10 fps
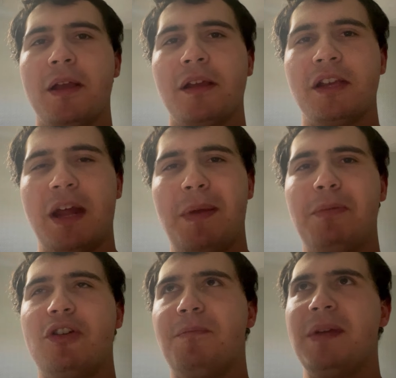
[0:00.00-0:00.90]
you know, people
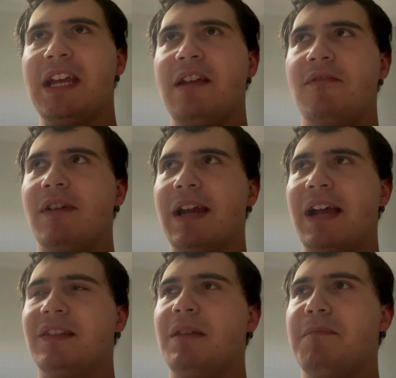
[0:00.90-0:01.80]
could be
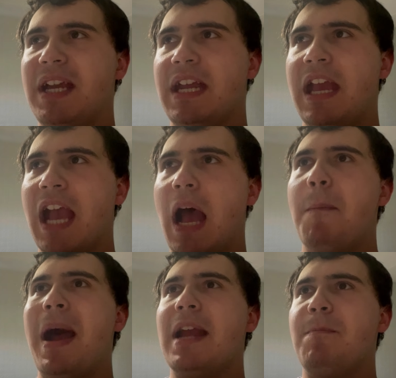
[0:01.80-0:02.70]
asking me, am
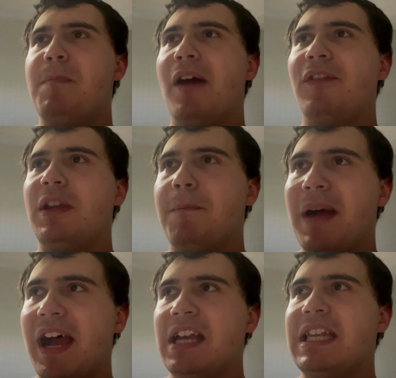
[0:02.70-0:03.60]
I bothered
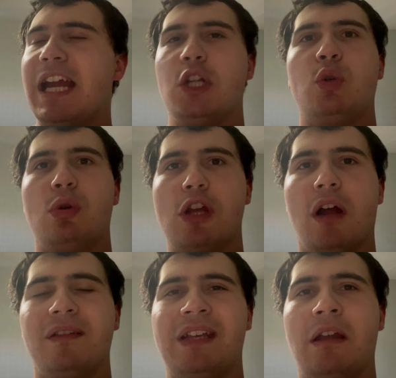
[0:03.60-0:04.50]
by the actual
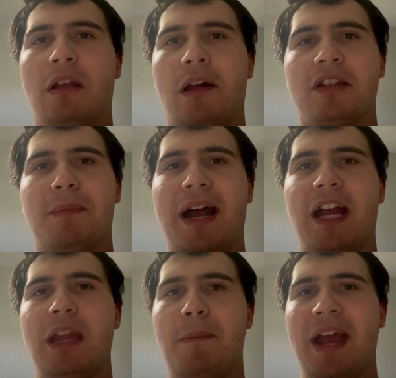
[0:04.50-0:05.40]
content locked
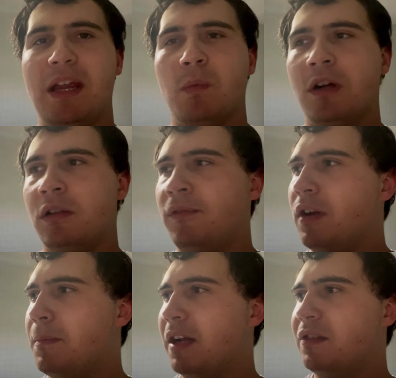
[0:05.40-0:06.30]
behind a paywall
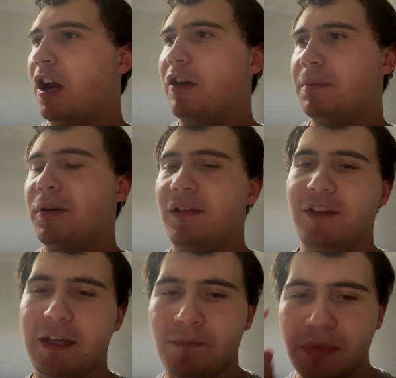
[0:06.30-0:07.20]
from Artari's point of
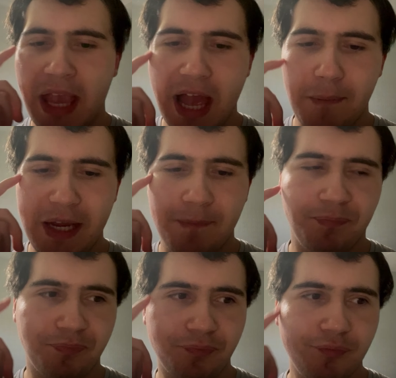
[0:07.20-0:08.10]
view? I mean,
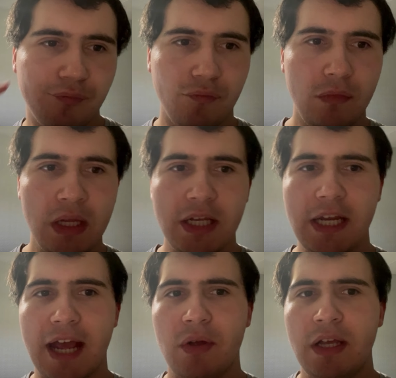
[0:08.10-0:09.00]
you
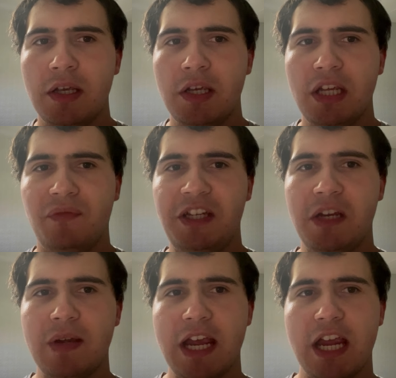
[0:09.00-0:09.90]
know, if you're
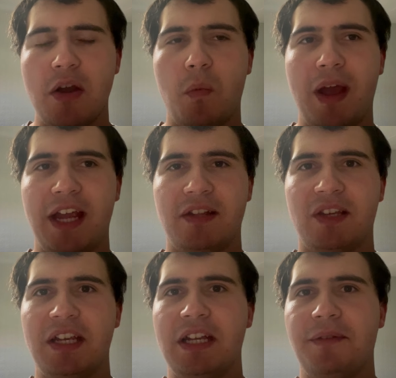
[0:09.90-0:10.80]
doing it in a way
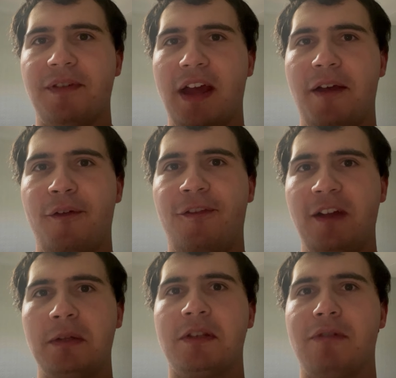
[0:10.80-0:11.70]
to either
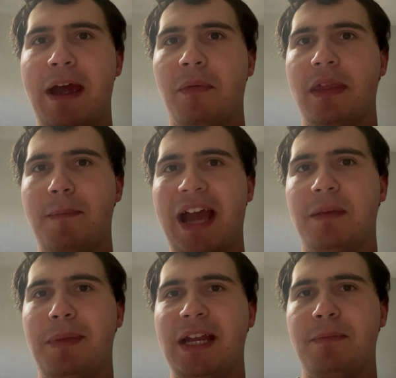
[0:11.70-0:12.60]
filter out the
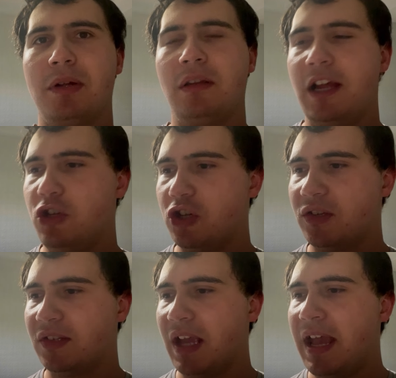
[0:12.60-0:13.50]
bad people and
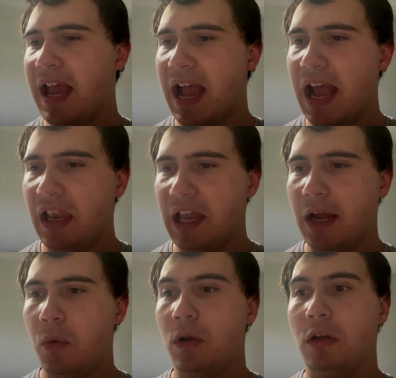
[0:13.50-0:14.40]
just
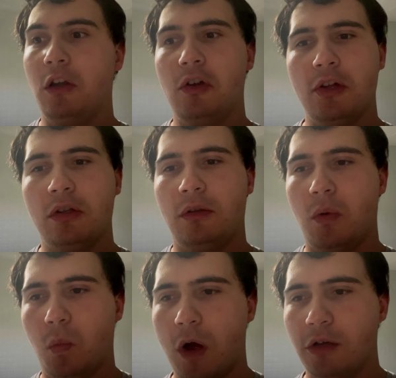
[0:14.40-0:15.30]
allow loyal
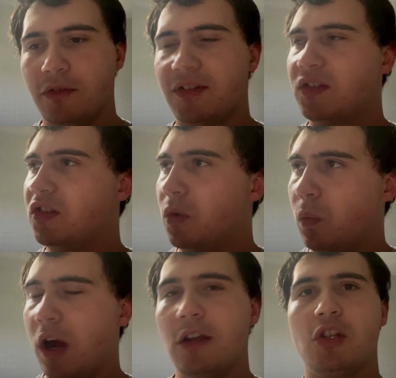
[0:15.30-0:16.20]
ones to
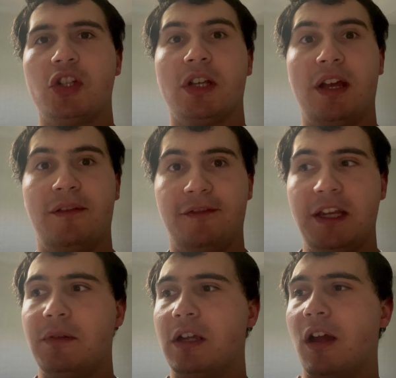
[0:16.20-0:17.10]
watch and
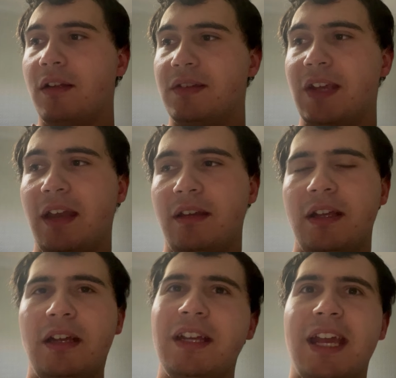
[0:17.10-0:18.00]
view the content,
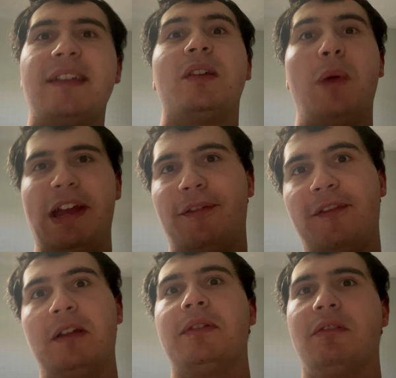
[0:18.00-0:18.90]
yeah, it's a way of
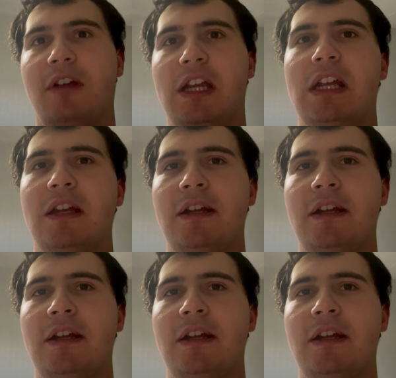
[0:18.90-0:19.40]
filtering,